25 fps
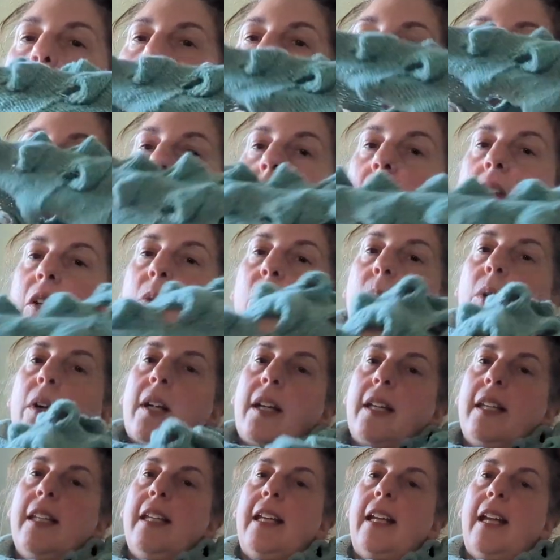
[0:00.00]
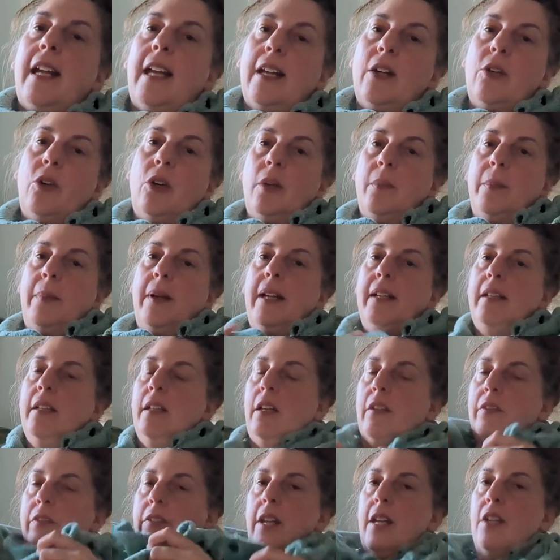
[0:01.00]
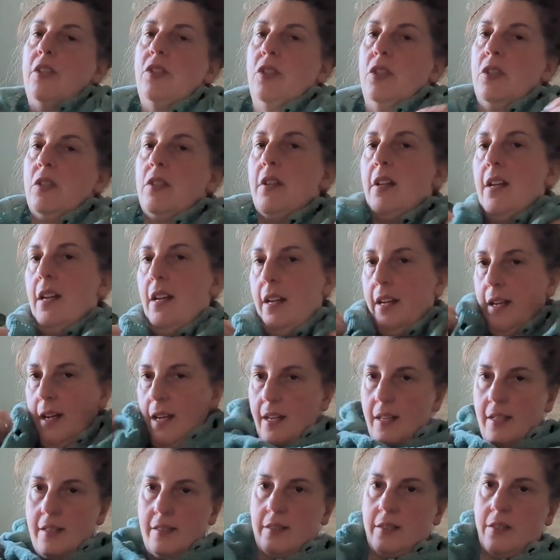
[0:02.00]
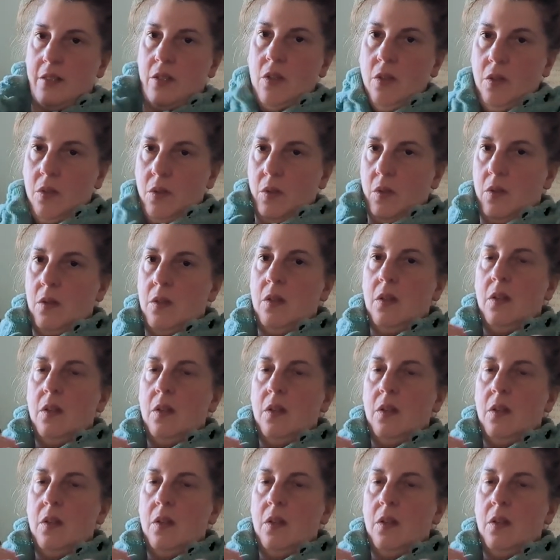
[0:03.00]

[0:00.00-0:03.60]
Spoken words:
You know, you're working the I-cord bind off as you're knitting it, so